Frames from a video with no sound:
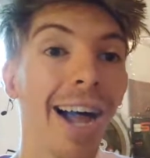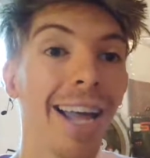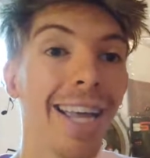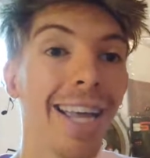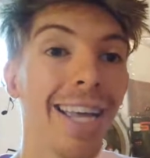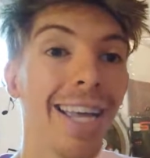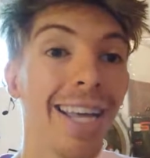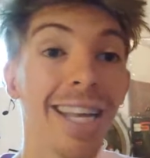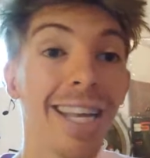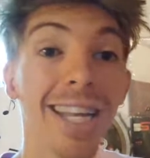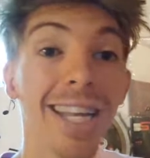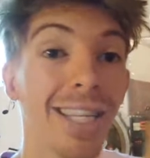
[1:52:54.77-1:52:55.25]

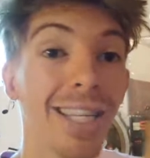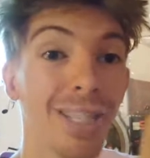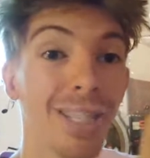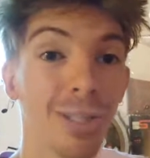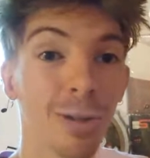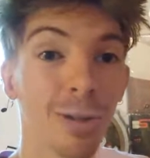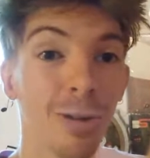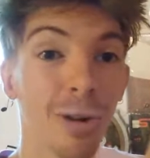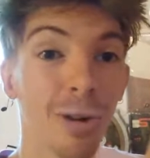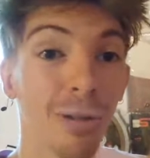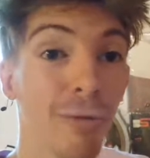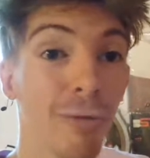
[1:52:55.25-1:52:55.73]
in
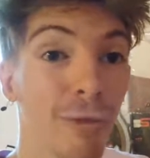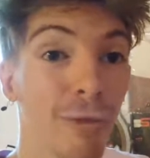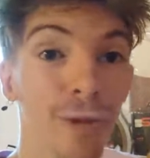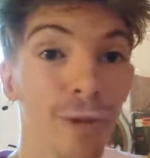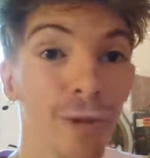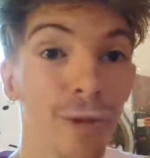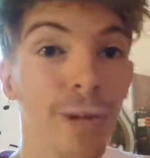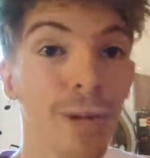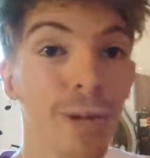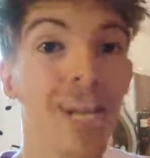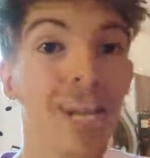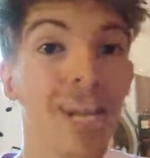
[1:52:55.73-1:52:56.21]
any sort of
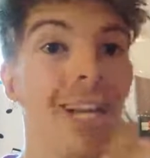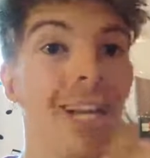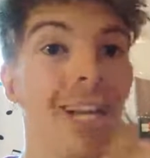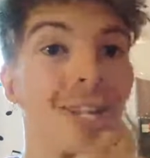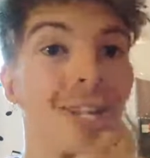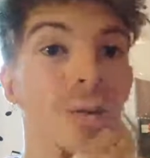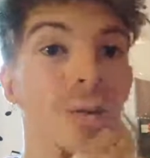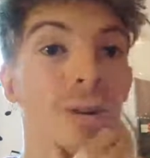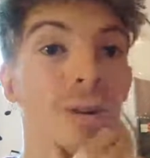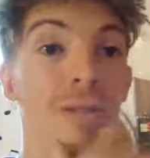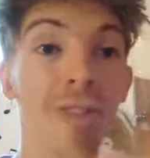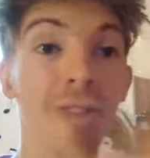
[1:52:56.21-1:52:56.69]
food and
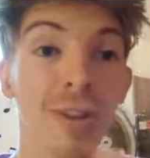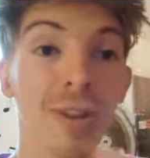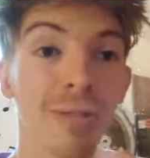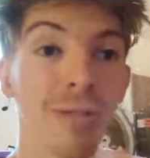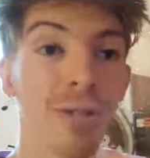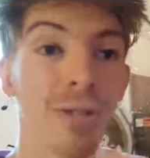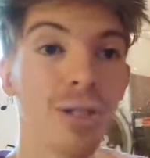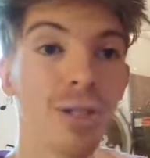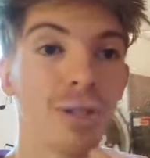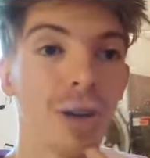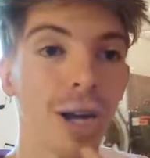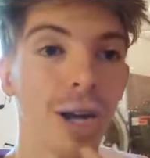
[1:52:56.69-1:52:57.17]
any sort of
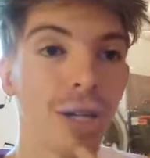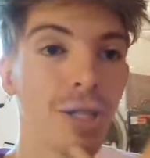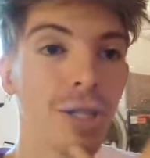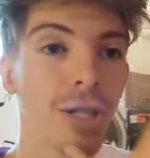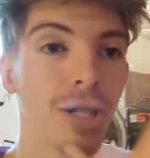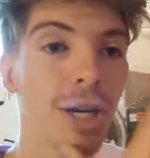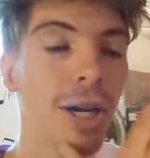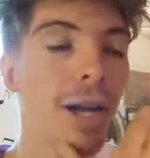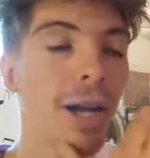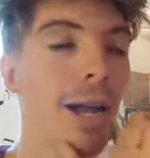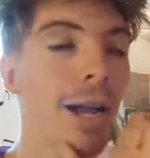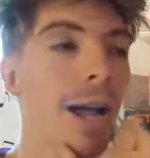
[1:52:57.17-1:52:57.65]

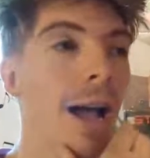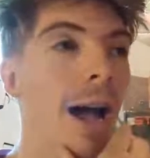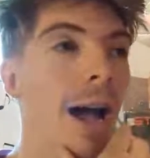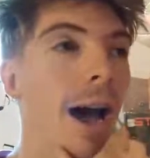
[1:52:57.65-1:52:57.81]
infrastructure.